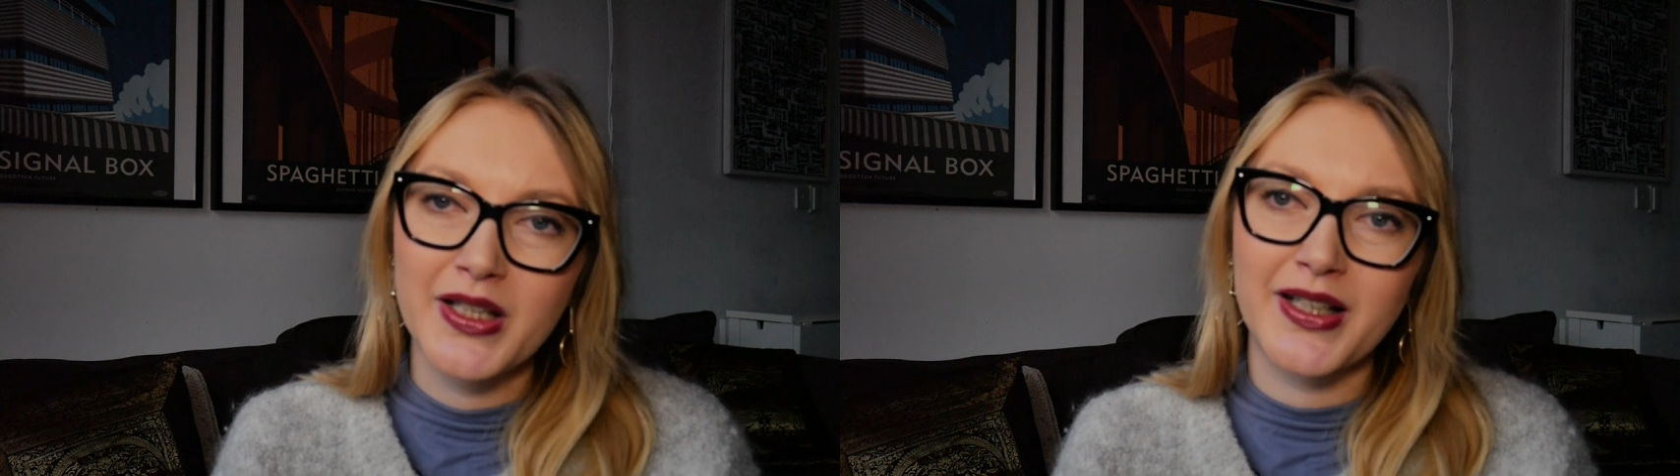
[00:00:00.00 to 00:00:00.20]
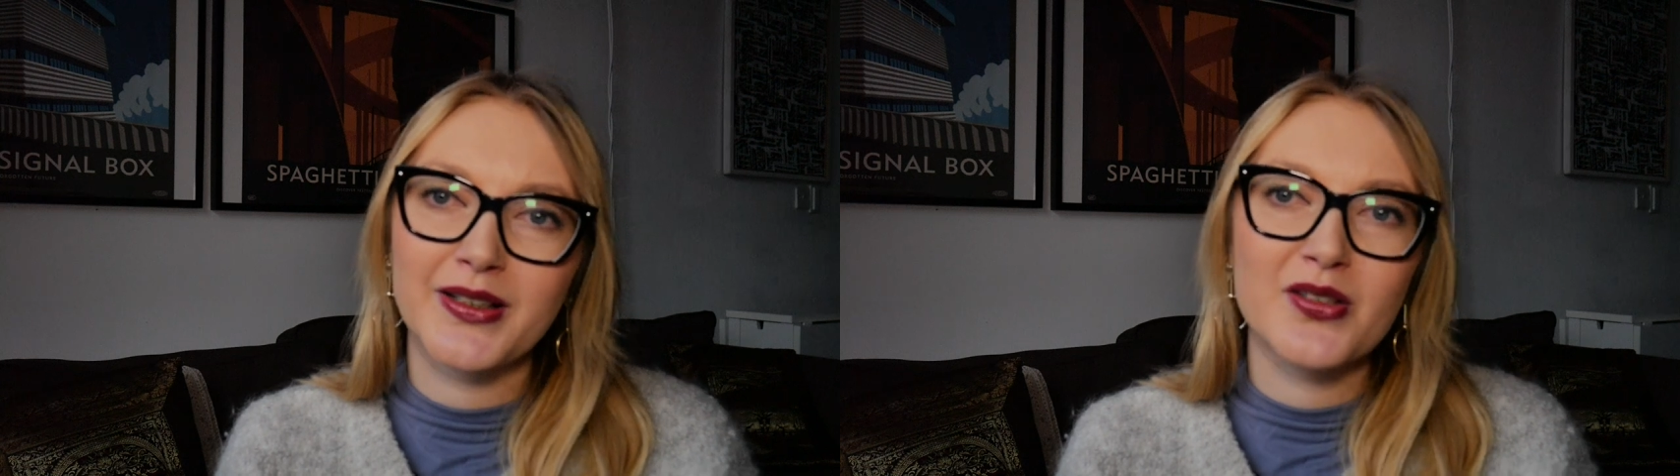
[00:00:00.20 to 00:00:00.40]

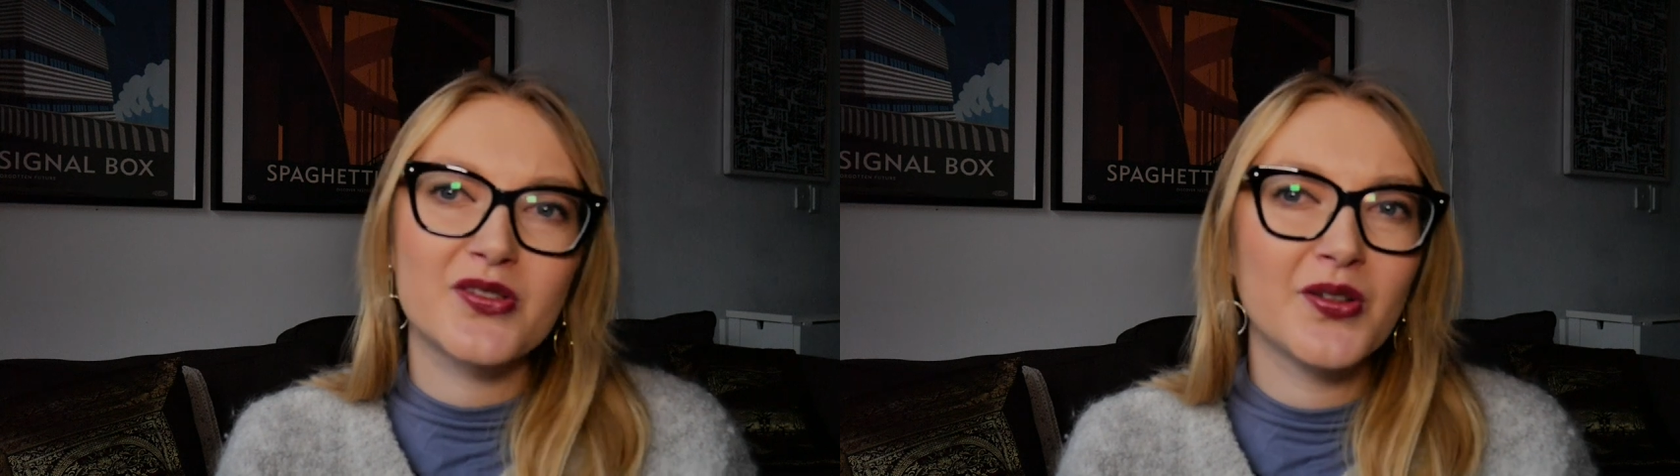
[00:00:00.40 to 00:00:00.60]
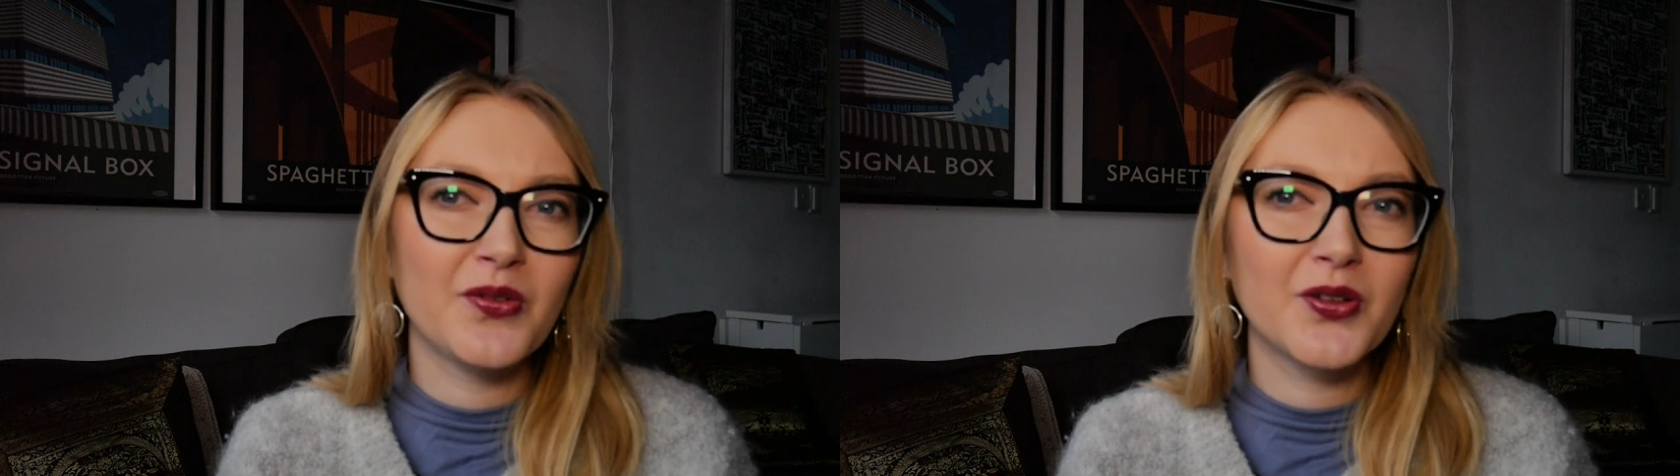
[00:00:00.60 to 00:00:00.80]
that it's
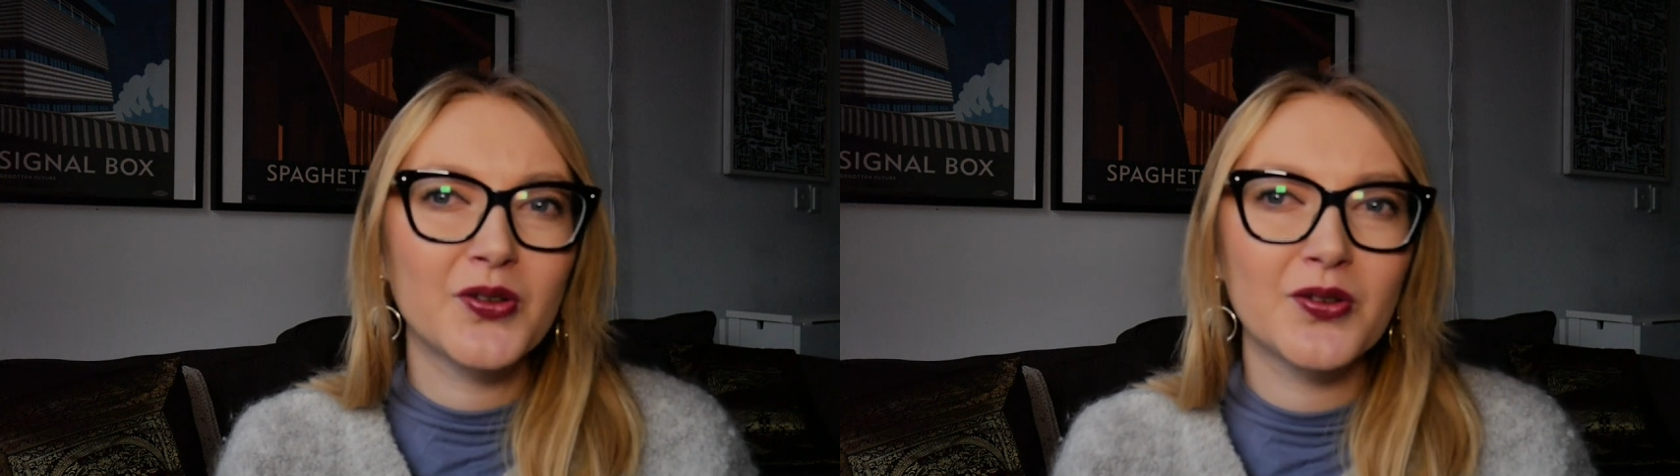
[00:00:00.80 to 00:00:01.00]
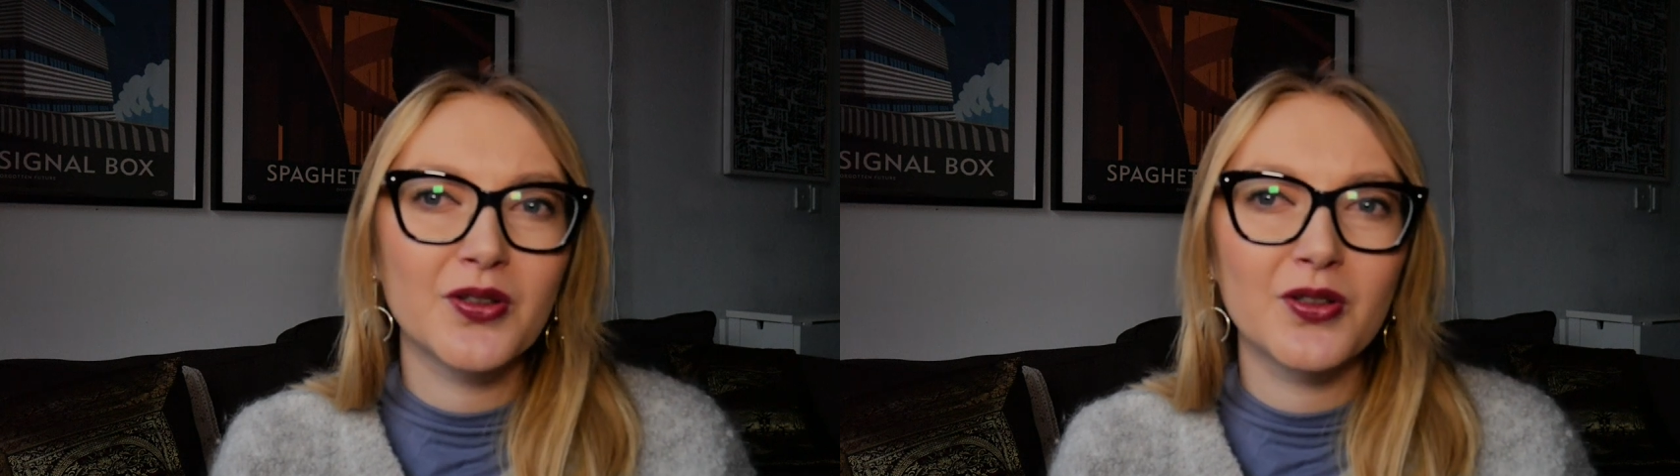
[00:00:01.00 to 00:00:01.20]

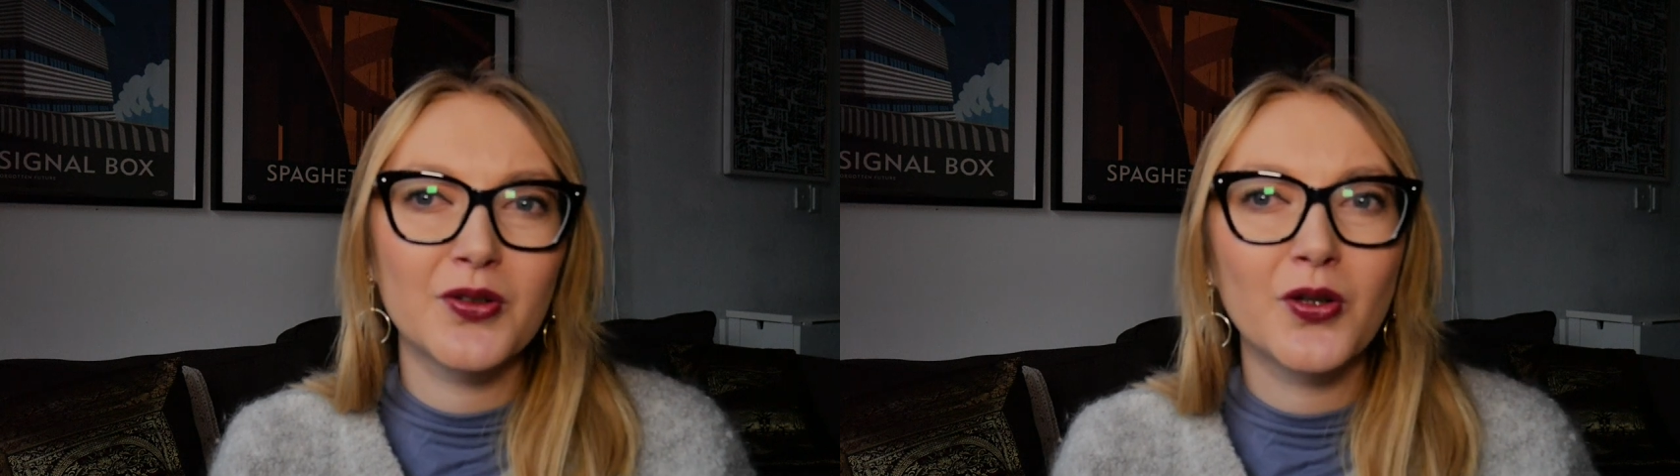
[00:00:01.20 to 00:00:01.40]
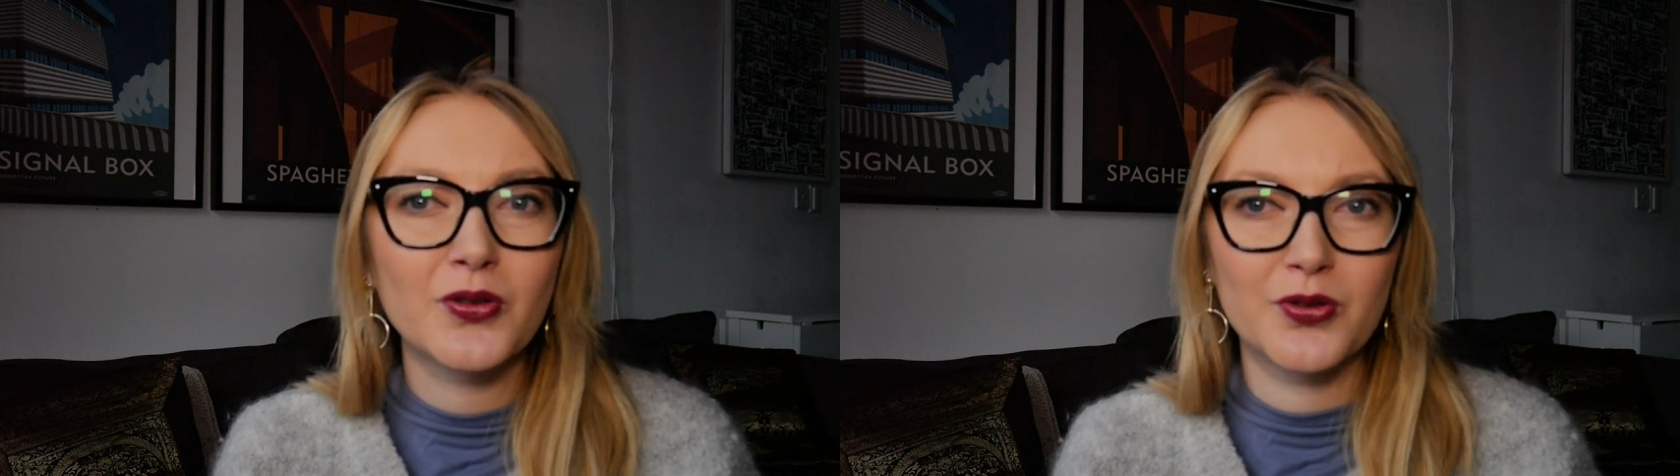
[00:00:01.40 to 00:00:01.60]
difficult
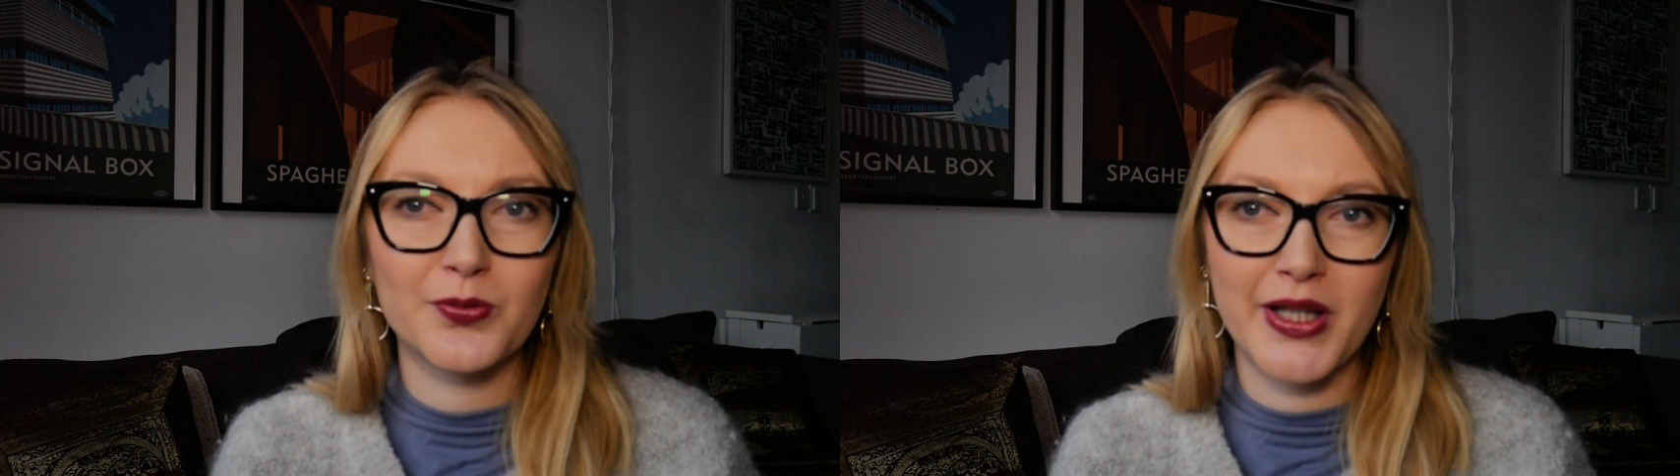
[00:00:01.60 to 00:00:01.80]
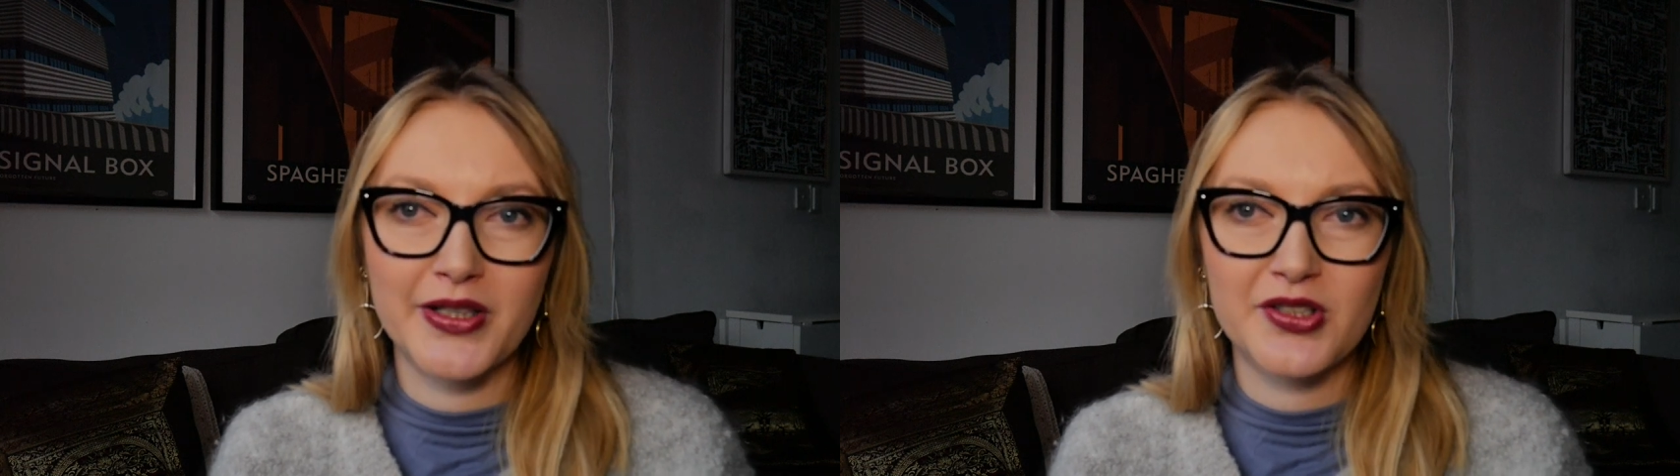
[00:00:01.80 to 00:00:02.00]
not to
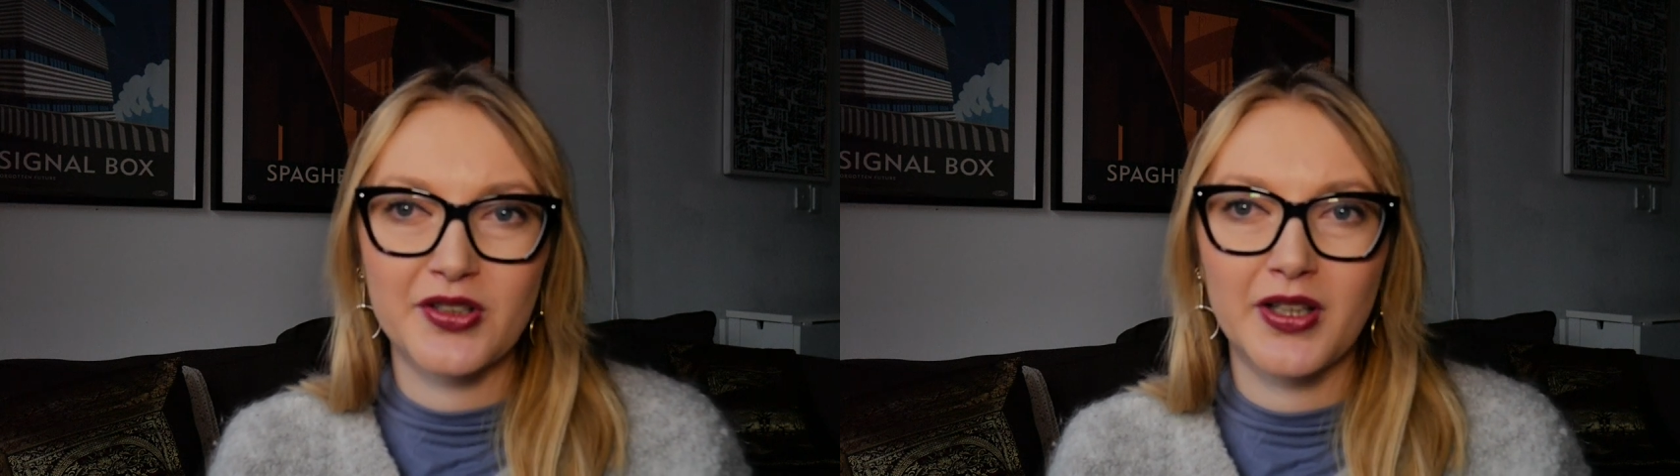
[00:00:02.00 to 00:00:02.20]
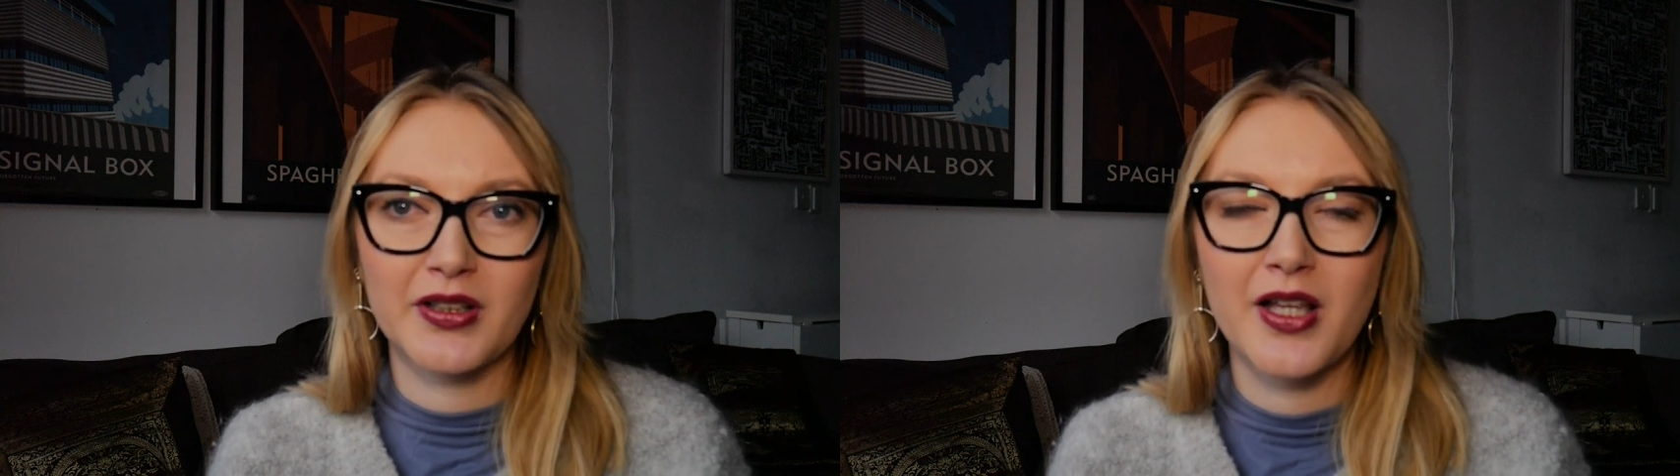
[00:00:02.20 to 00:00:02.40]

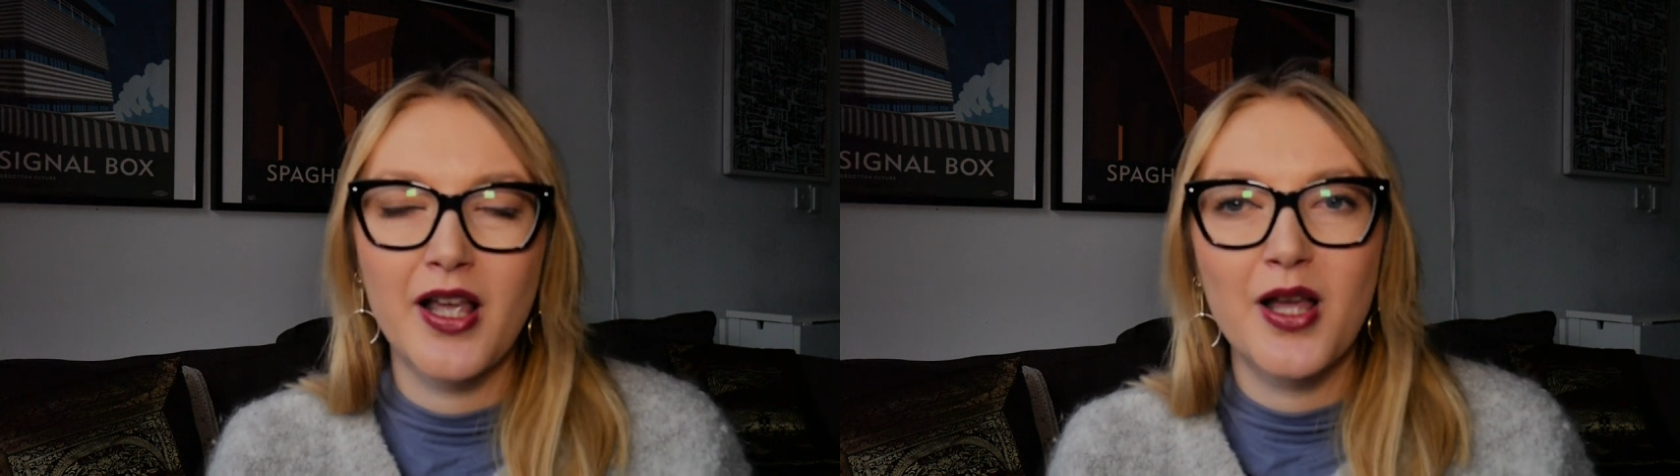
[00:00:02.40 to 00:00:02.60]
mention it.